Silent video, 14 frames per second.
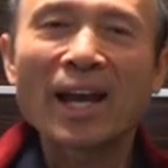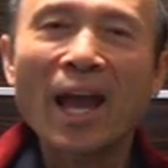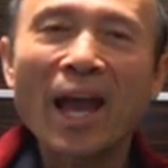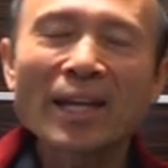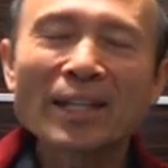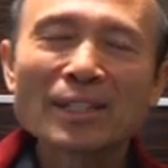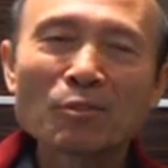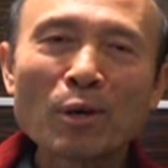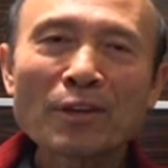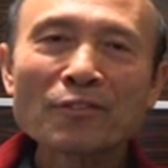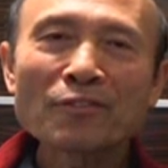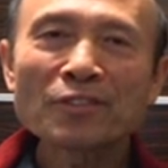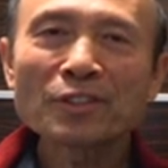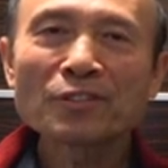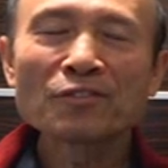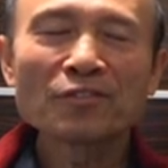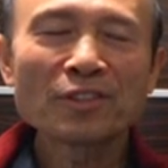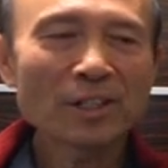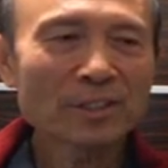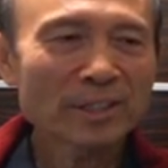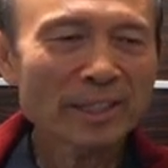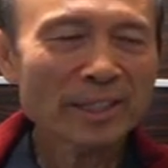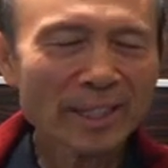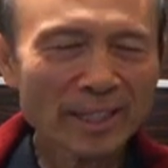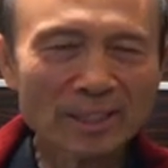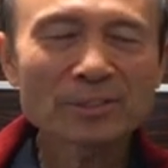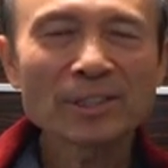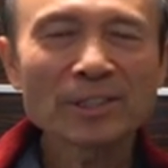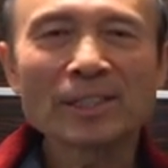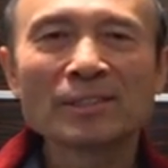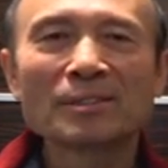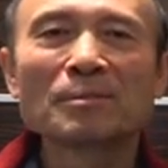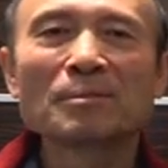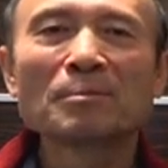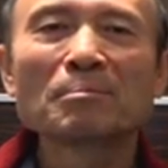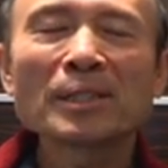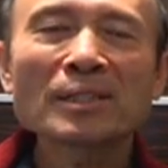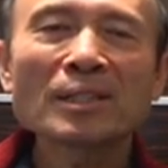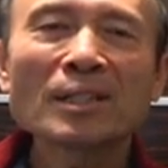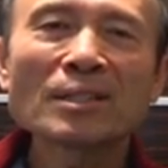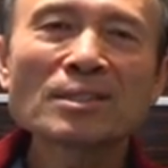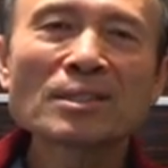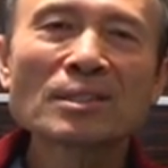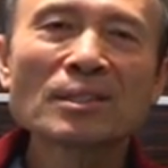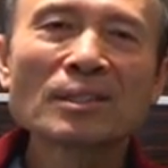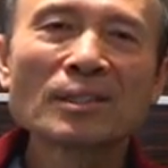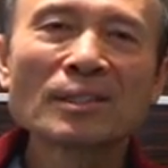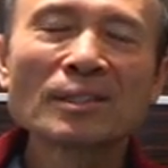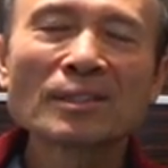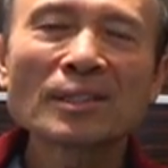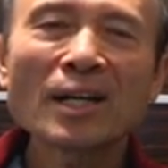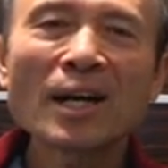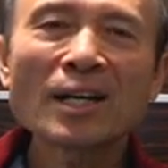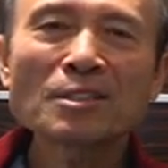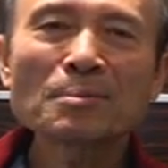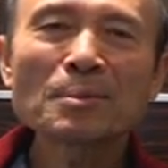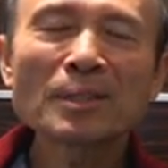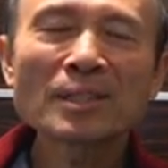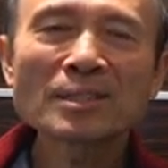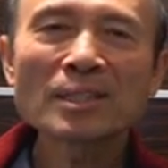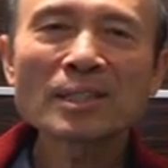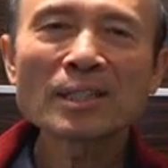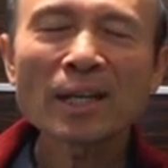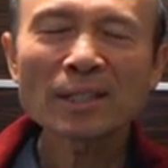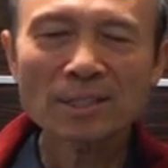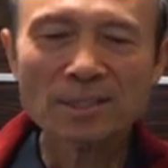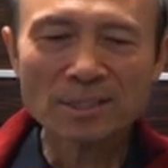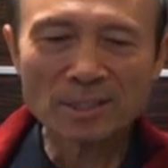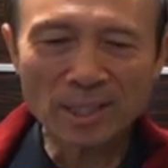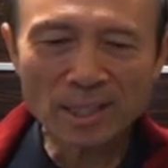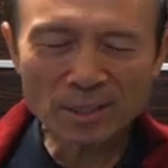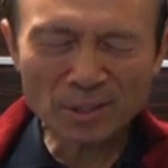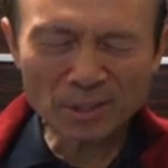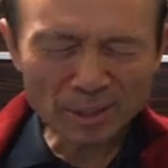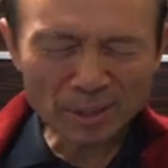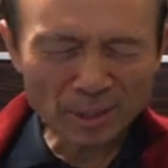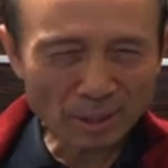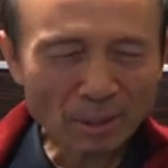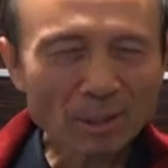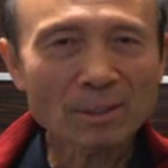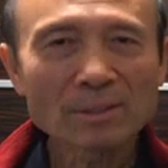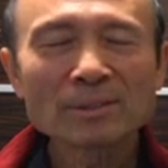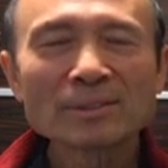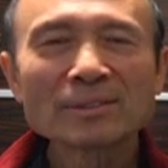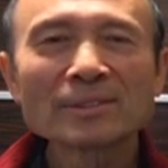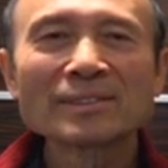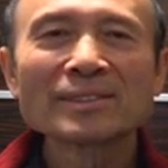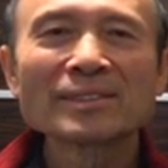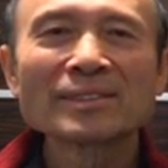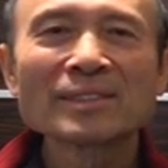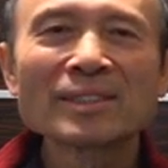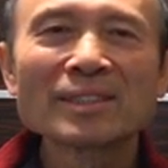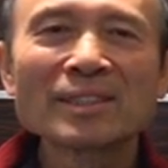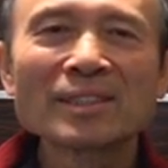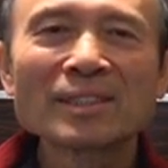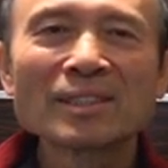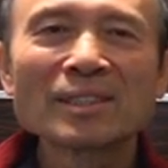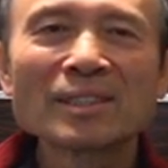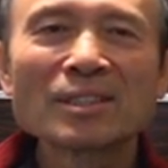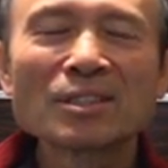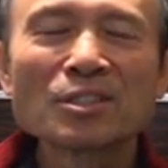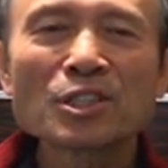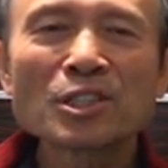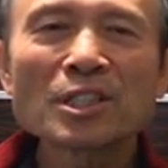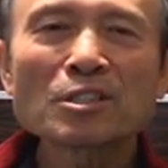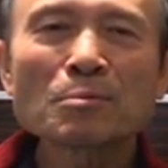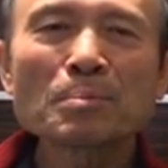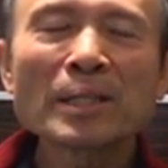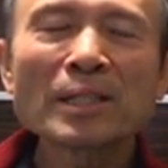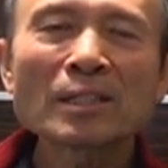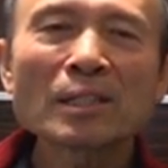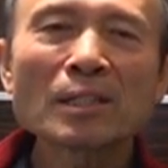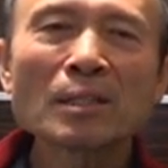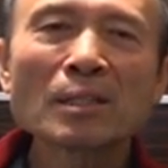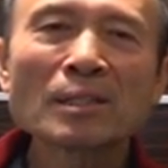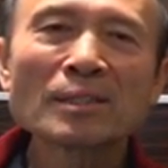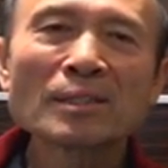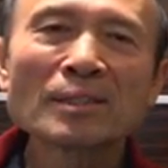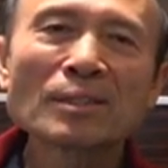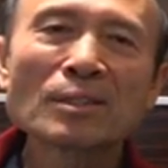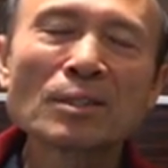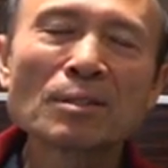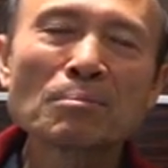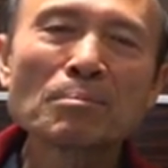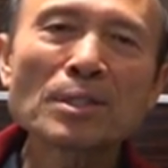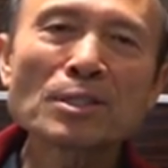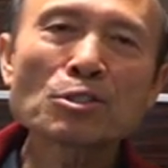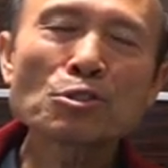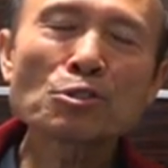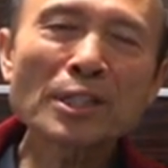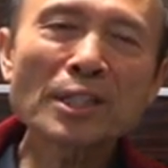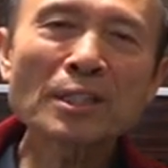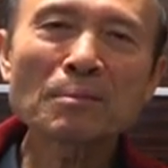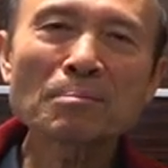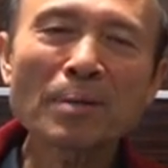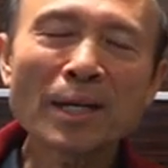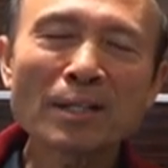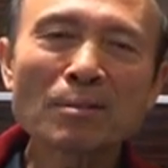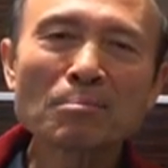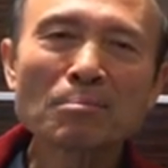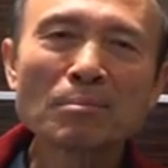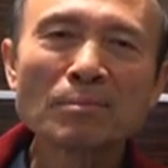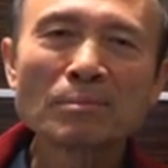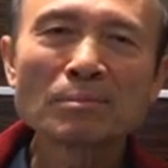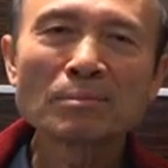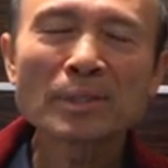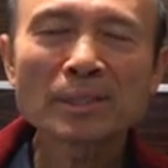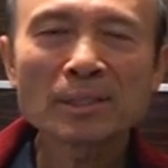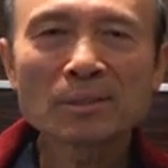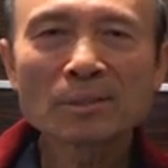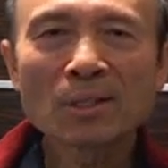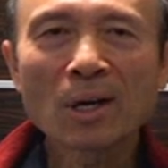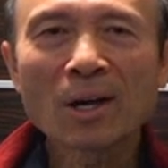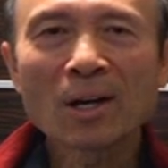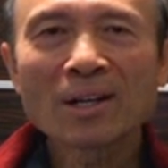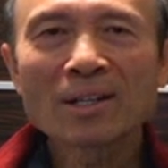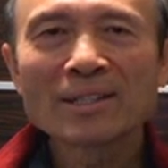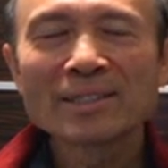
And the wife feel very angry because the husband doesn't understand her at all. She is being mistreated by the mother-in-law